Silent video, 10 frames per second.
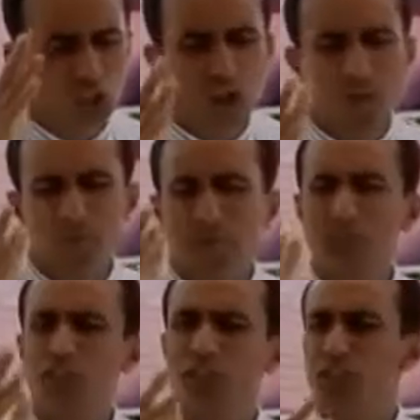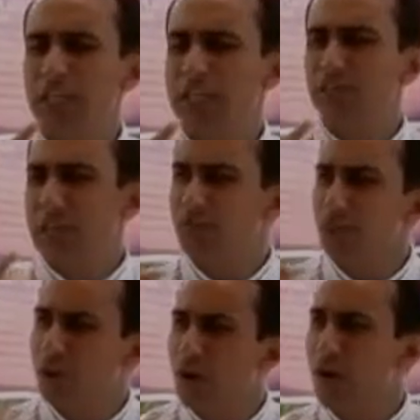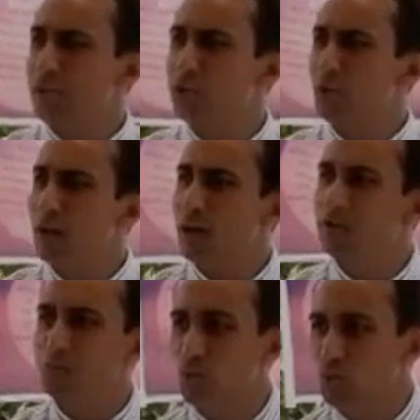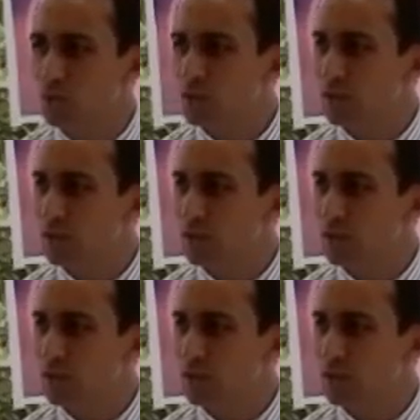John 3:16 that for God so loved who?